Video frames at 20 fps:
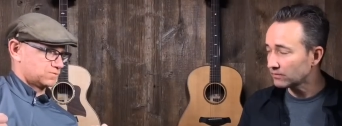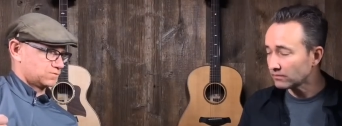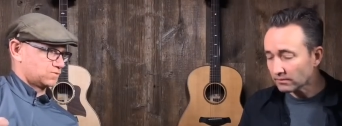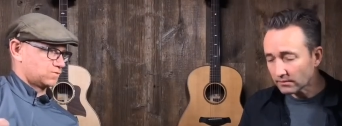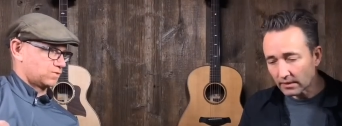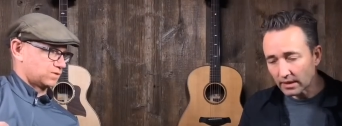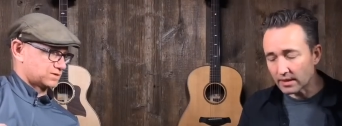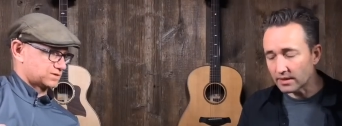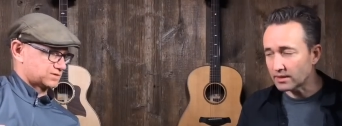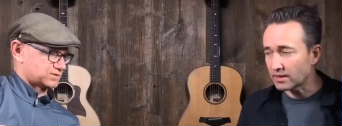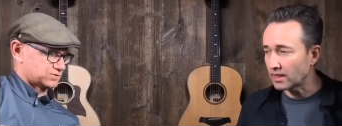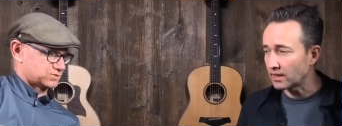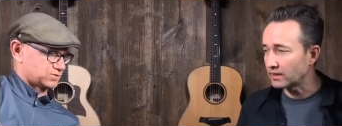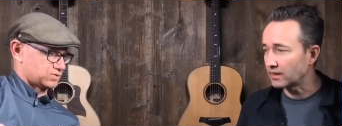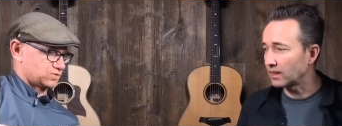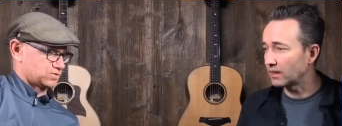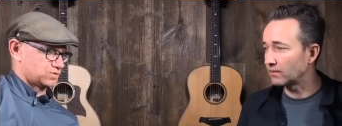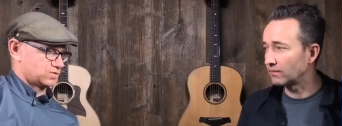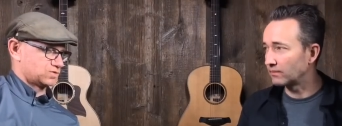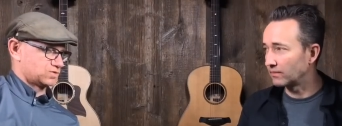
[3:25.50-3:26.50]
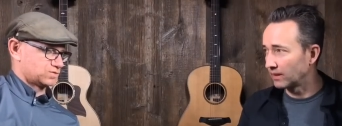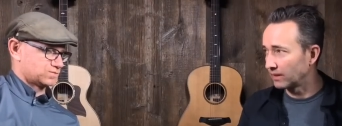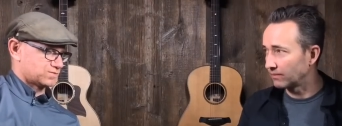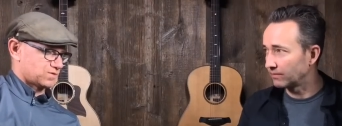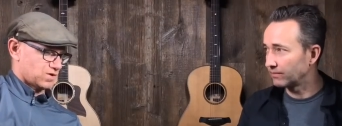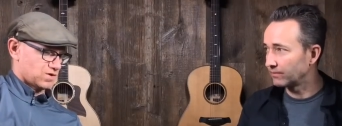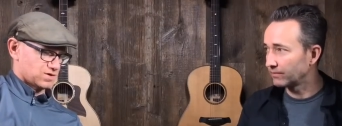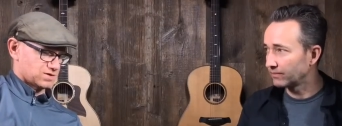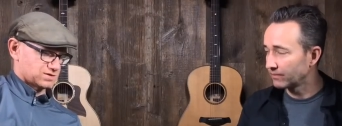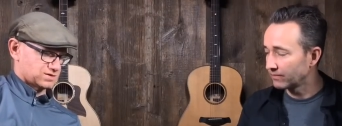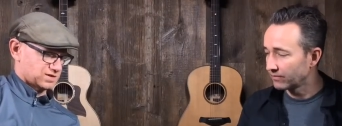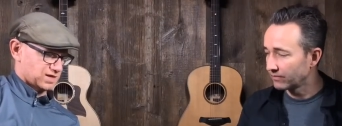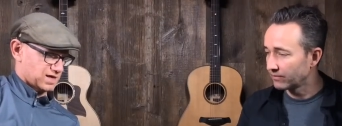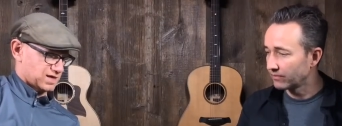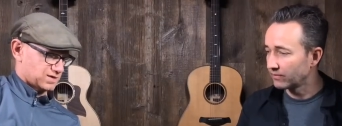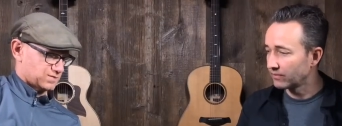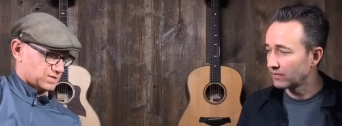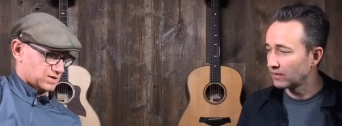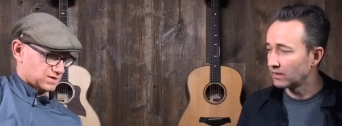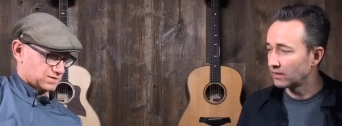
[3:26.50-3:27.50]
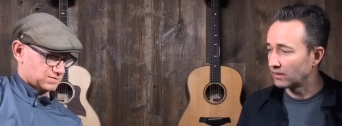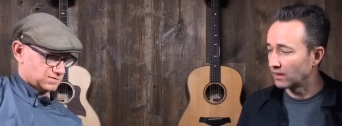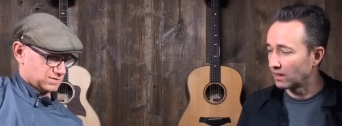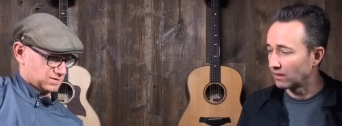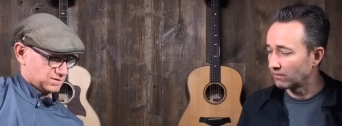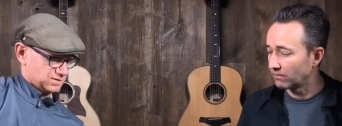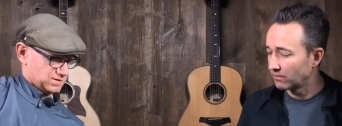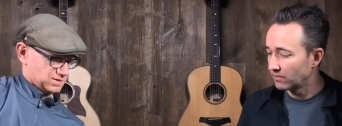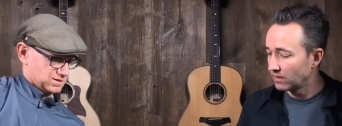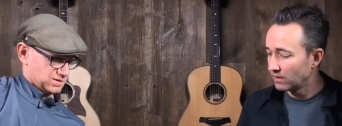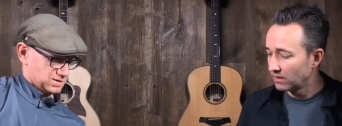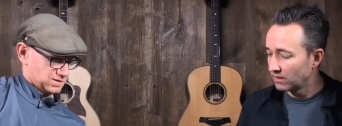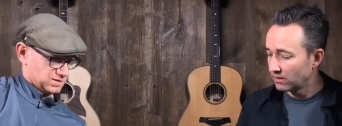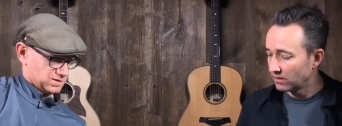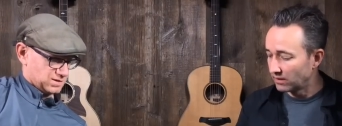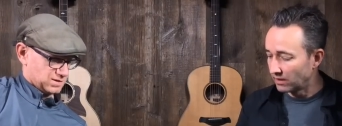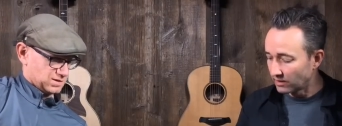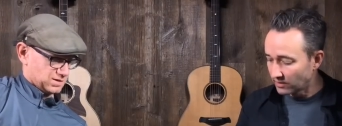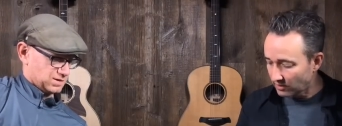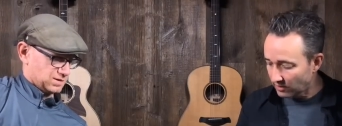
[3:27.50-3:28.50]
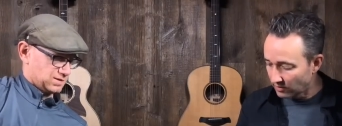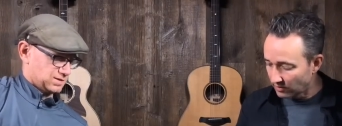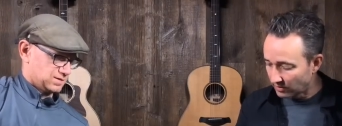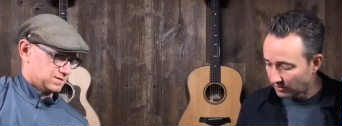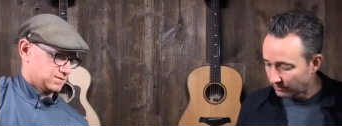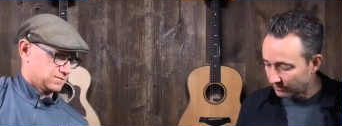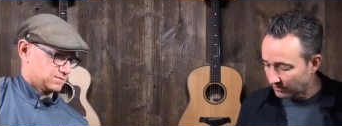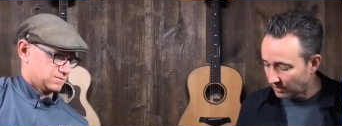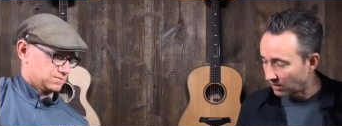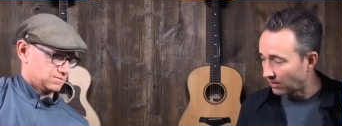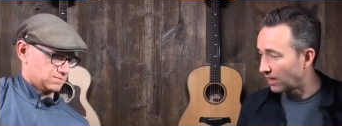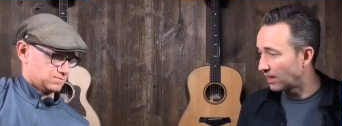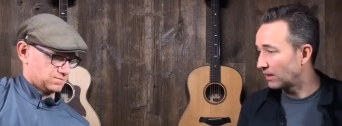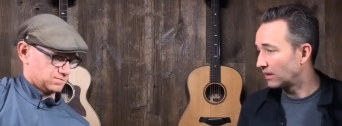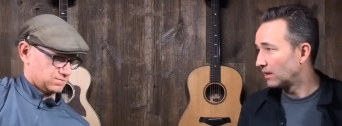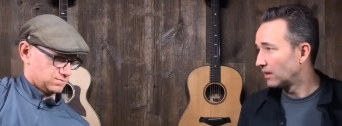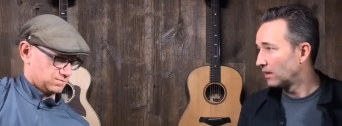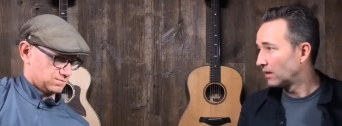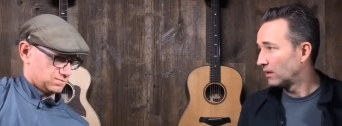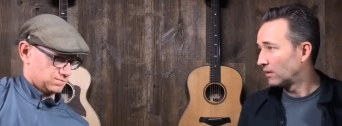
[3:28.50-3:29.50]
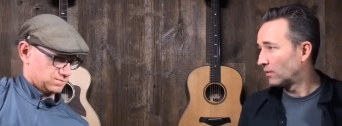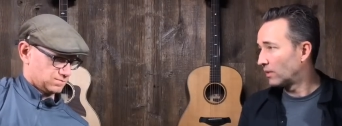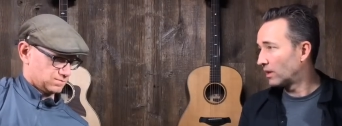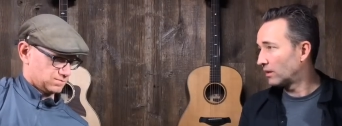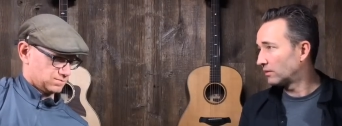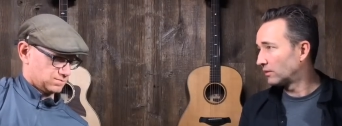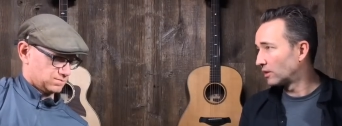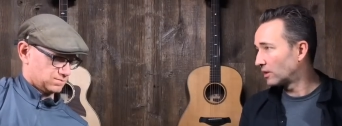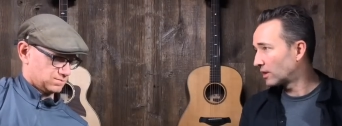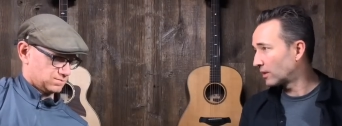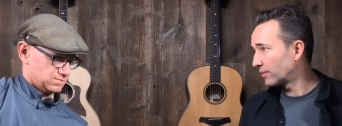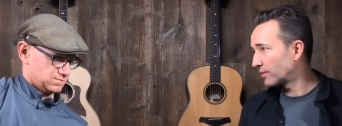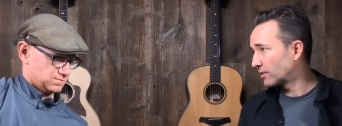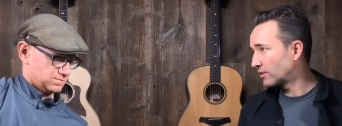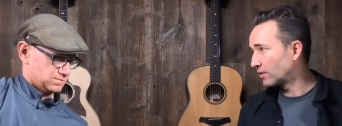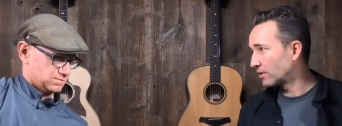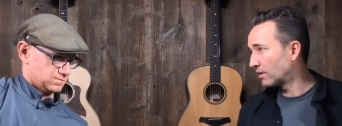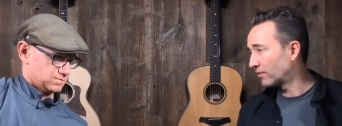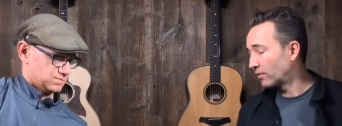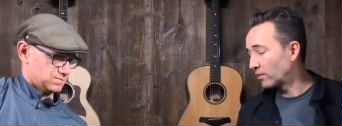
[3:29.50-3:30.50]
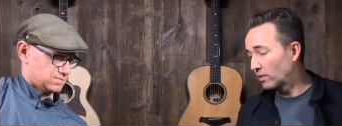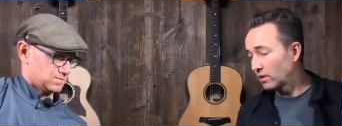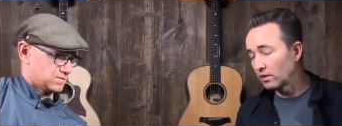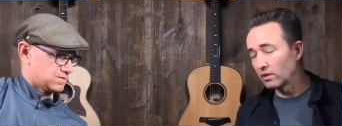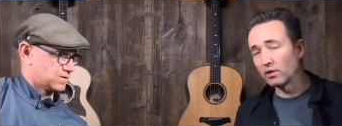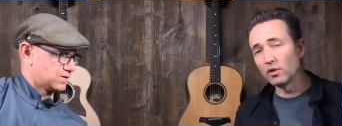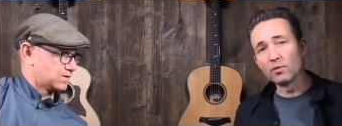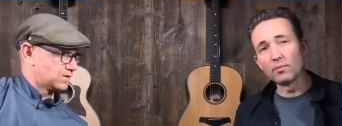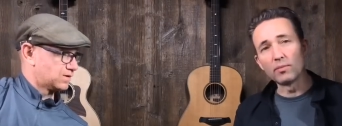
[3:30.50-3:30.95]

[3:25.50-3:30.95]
Speaker 1: quintessential yeah. Martin
Speaker 2: sound, man.
Speaker 1: Yeah. It's cool. All right. Well, look up the story if you want to know